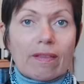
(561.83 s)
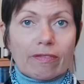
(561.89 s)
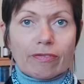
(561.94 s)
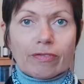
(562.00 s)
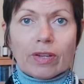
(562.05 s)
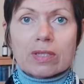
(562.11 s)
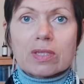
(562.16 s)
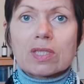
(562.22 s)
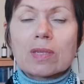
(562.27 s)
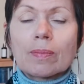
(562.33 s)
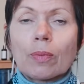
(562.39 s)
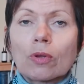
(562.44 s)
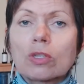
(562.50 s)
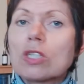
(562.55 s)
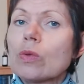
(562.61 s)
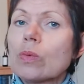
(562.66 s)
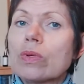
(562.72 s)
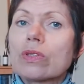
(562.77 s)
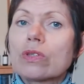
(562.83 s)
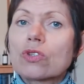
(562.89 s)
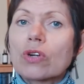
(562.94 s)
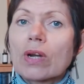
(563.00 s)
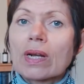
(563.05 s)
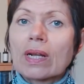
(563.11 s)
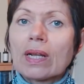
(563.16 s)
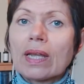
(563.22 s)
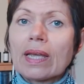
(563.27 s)
it floods the body with
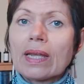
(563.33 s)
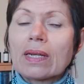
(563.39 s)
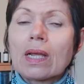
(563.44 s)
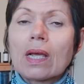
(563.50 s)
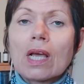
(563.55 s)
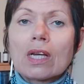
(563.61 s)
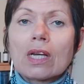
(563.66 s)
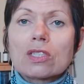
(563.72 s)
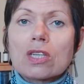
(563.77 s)
adrenaline